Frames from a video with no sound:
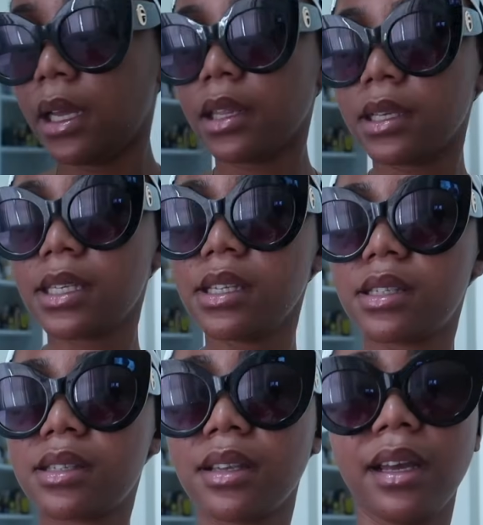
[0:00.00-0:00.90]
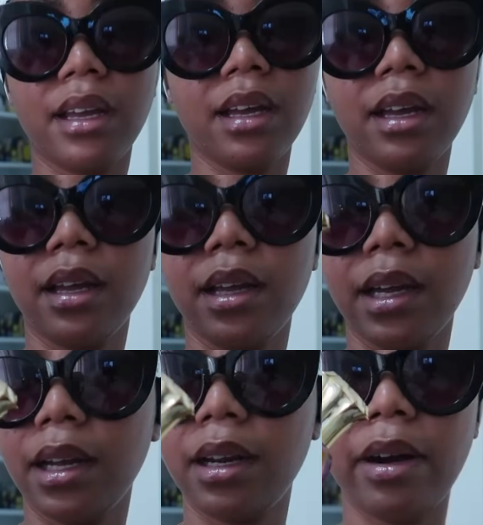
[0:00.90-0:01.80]
this is
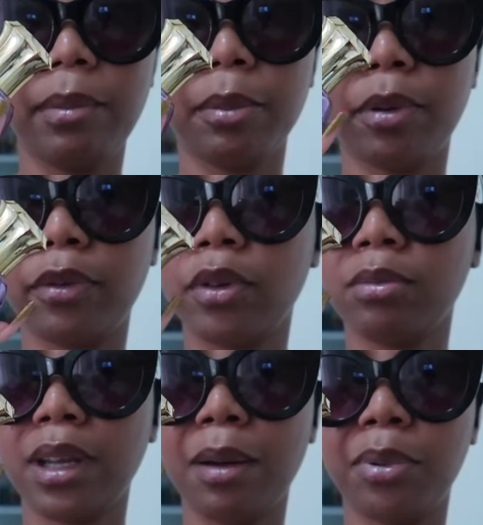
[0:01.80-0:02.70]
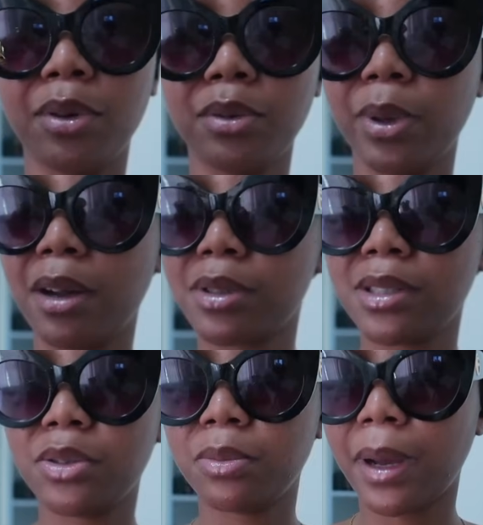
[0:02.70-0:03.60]
an Arabic perfume that I bought when I was
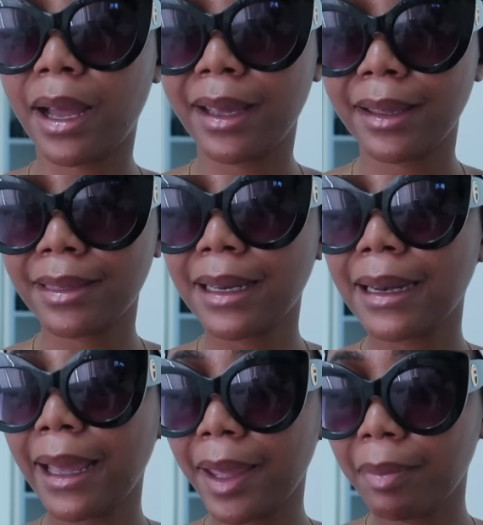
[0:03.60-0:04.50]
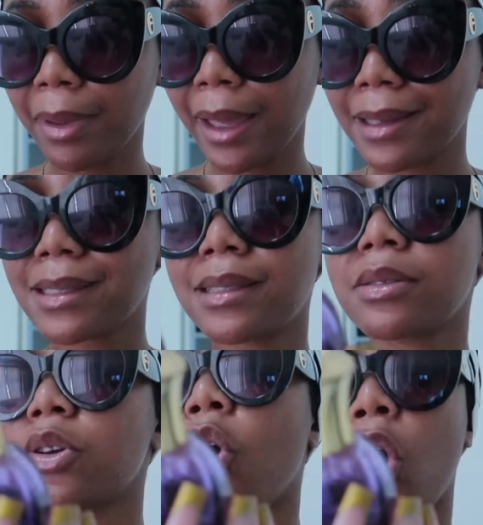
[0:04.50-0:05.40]
in Dubai. The name has
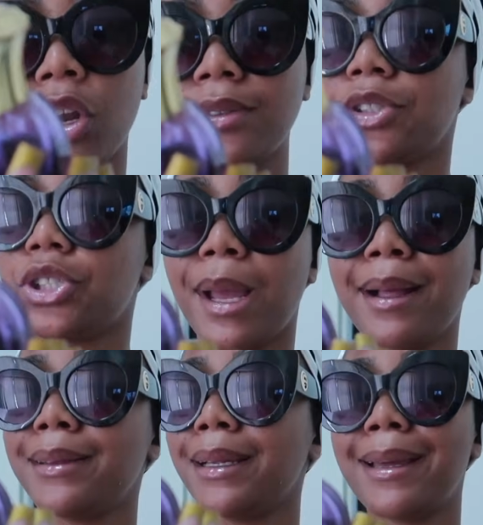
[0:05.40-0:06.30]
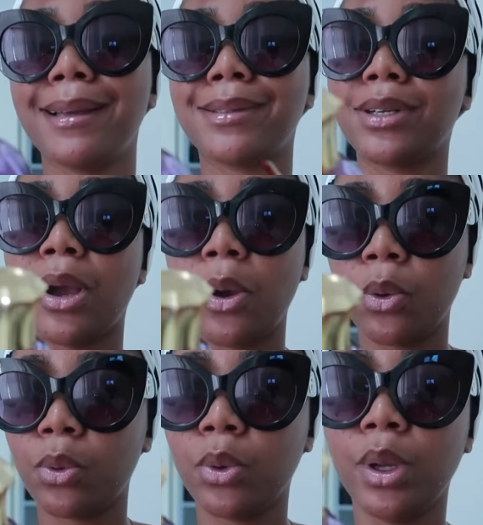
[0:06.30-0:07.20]
gone, child. It has
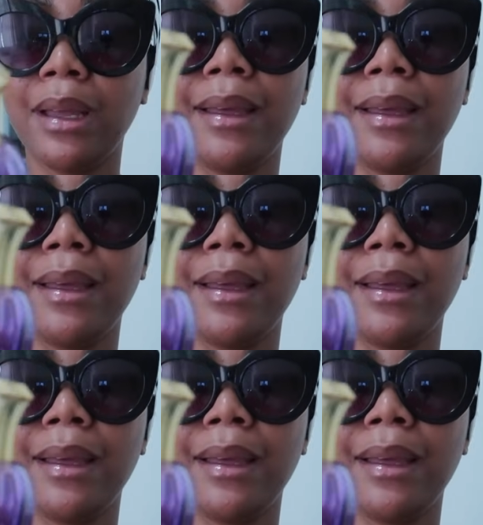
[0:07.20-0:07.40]
gone.